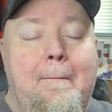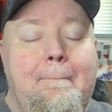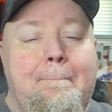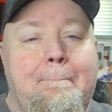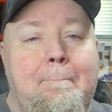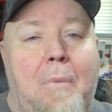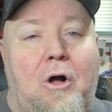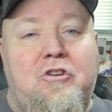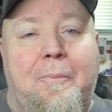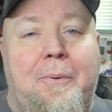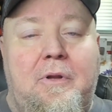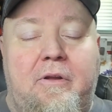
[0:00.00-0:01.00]

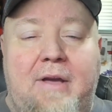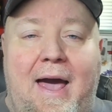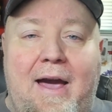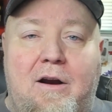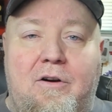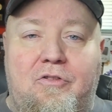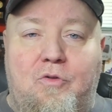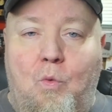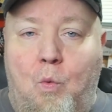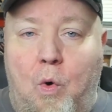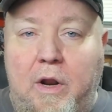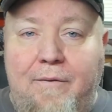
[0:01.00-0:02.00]
multiple attackers.
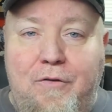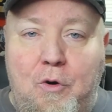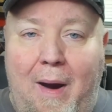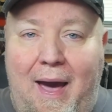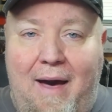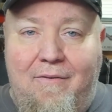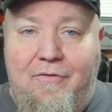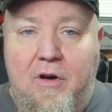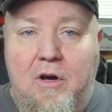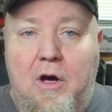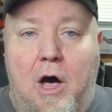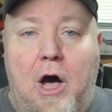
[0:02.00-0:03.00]
What if you have
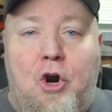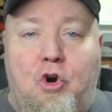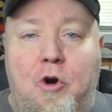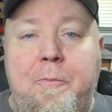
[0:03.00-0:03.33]
a group